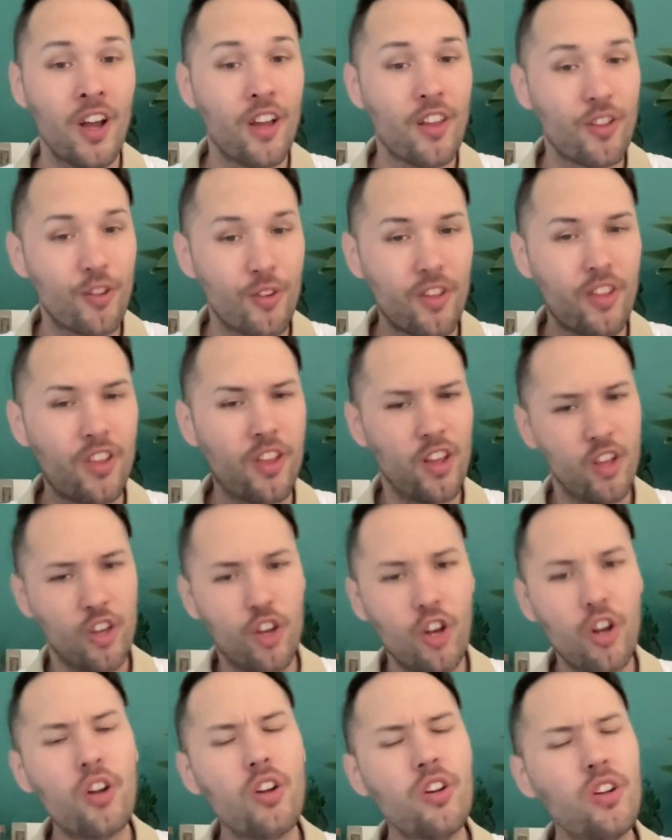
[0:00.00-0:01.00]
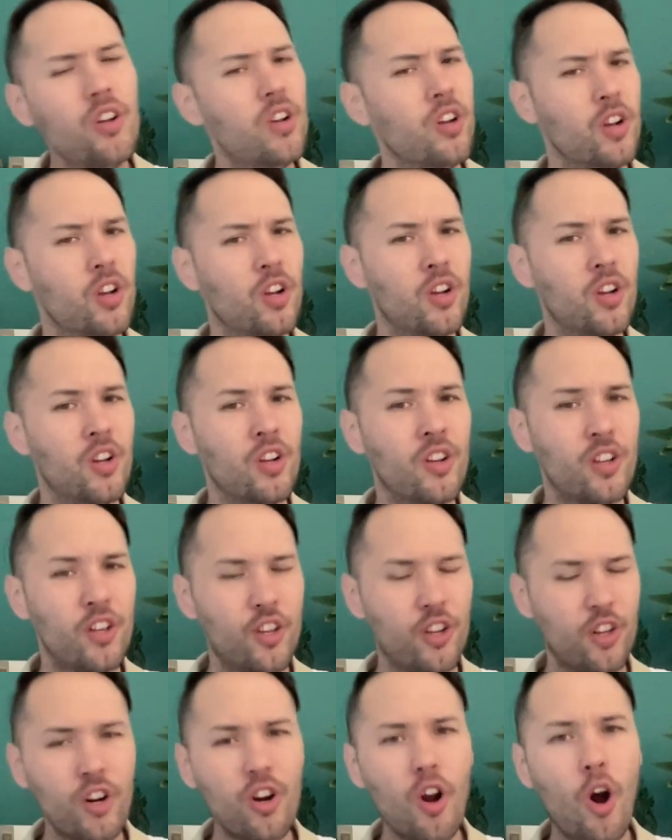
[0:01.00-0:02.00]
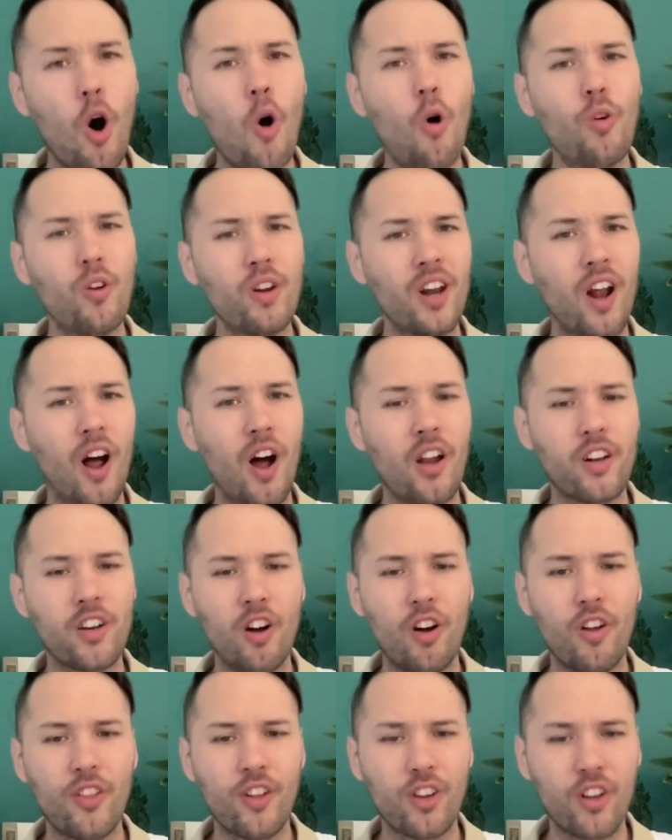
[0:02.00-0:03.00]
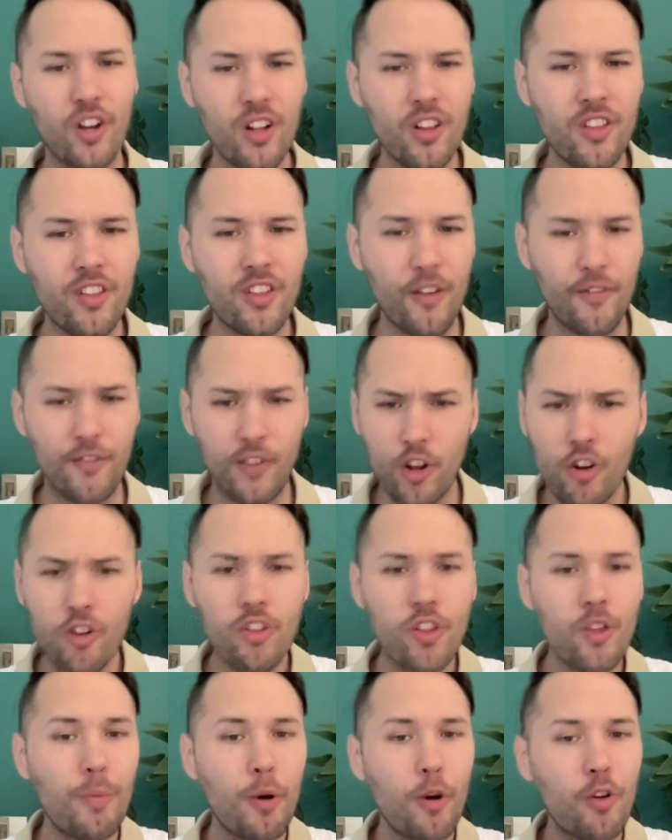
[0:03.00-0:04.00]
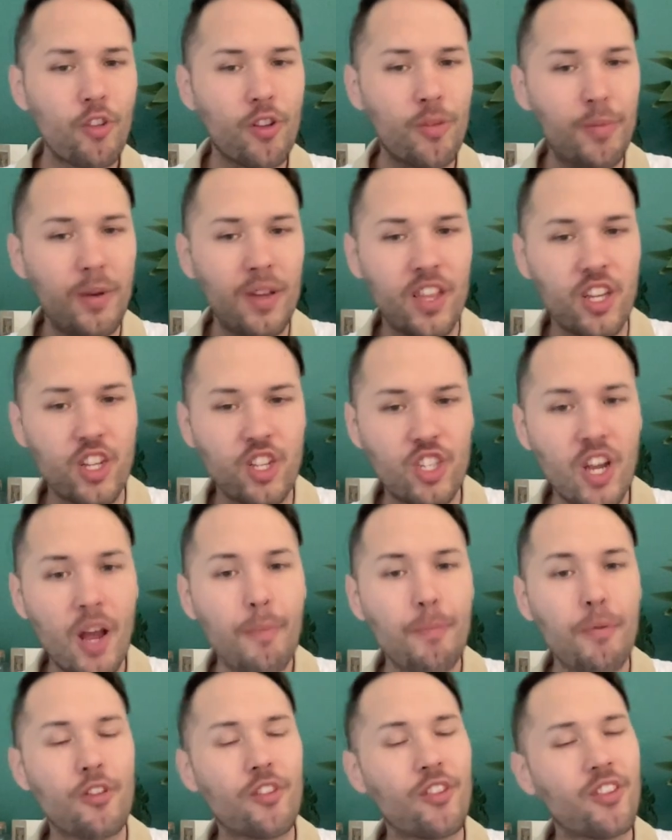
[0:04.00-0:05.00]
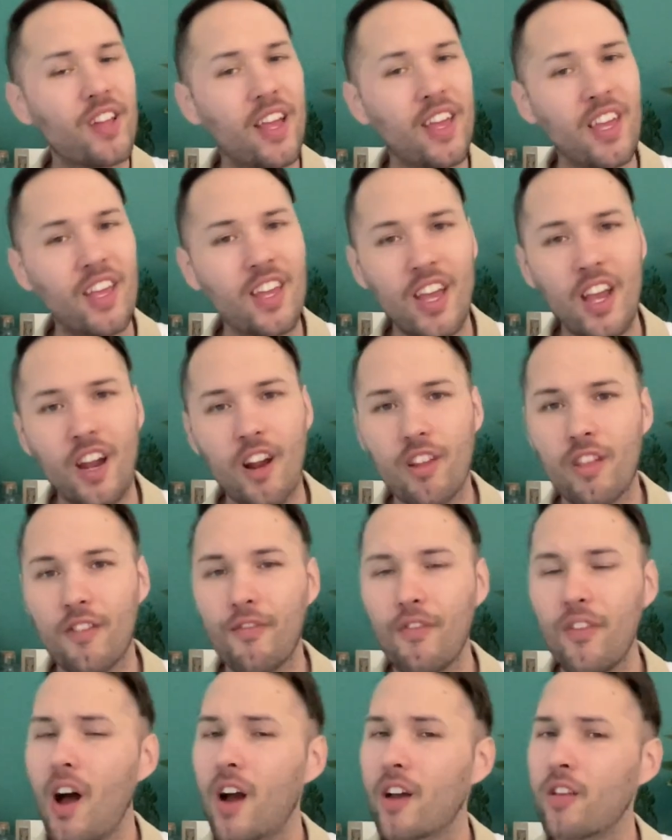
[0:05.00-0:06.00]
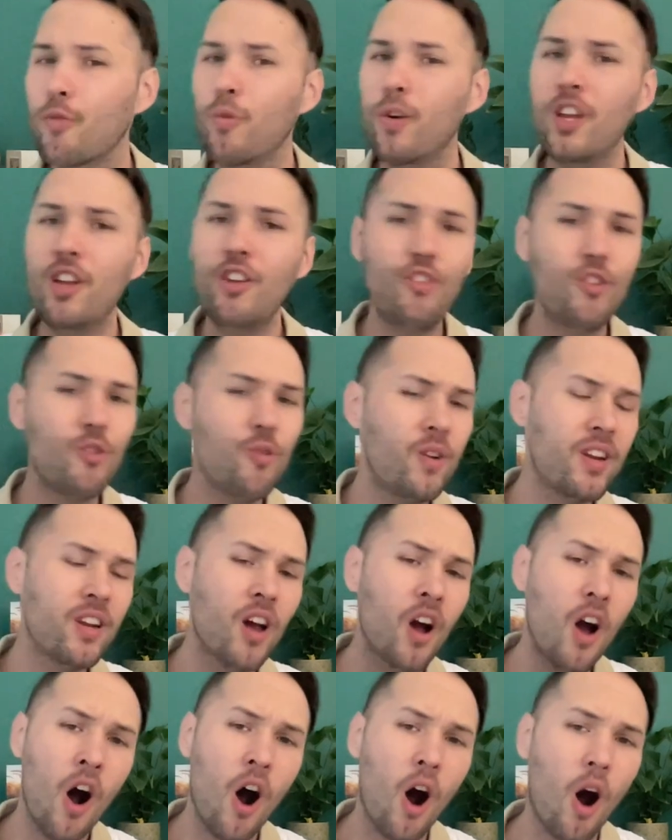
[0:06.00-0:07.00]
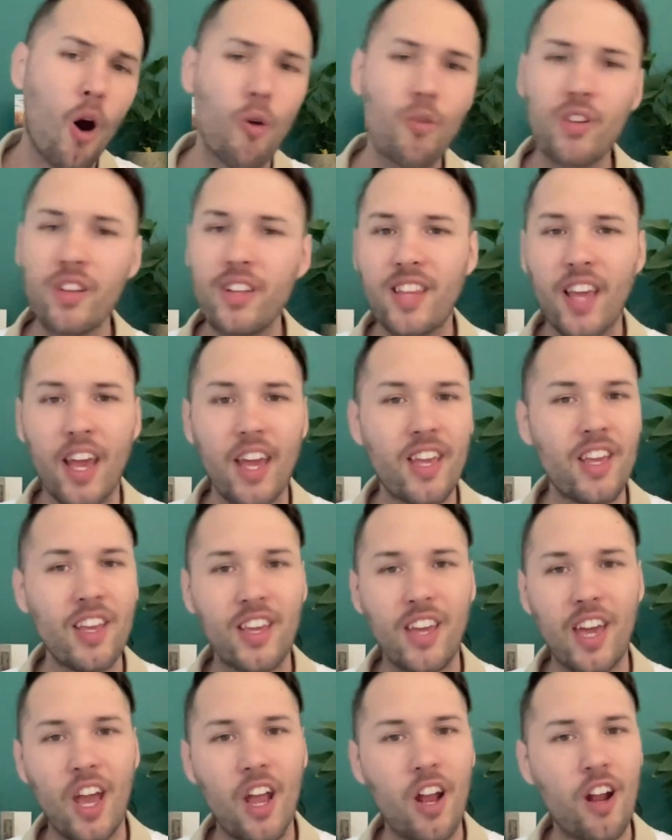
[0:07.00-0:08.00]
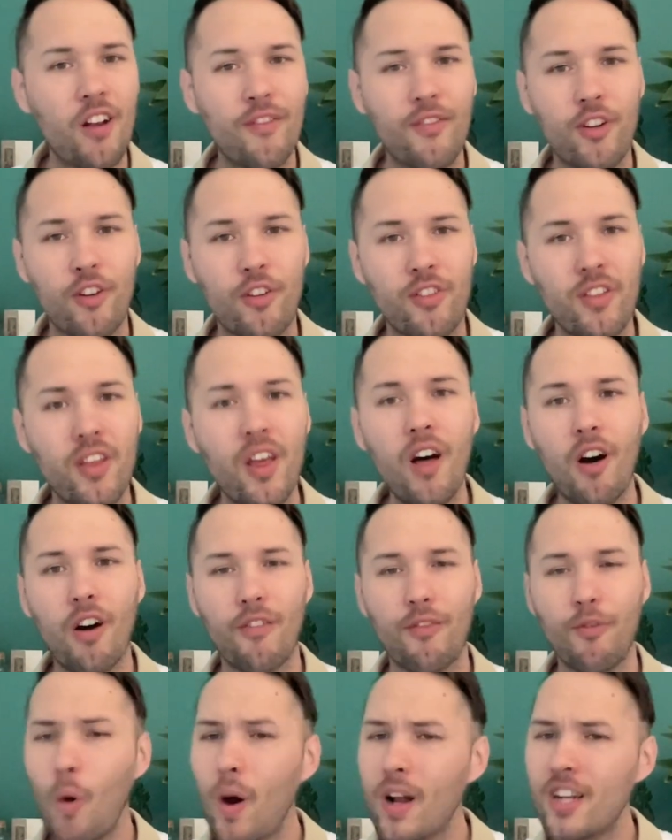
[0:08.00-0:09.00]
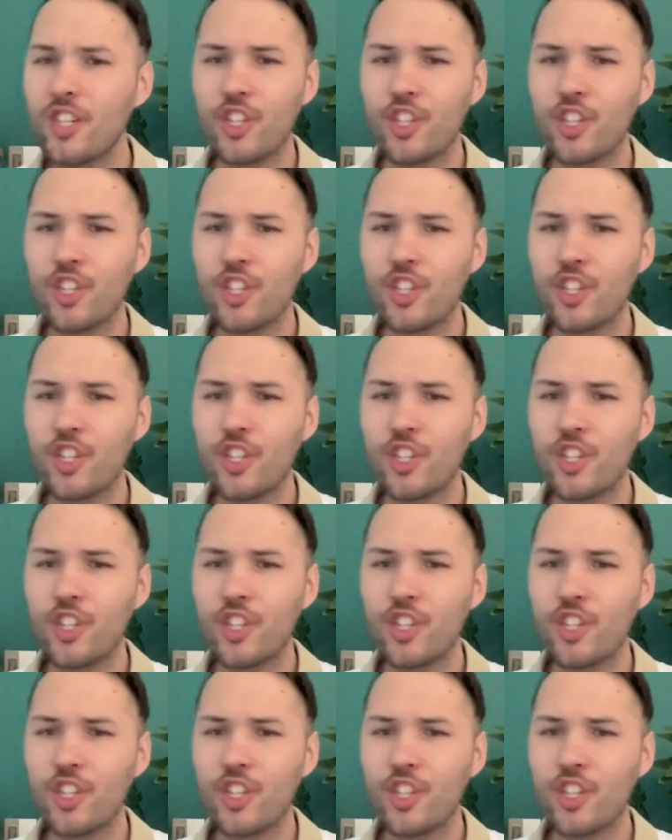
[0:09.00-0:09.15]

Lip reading: So you're holding on to all the good stuff. You're supposed to be the shepherds taking care of the flocks. What are you doing only taking care of yourself? What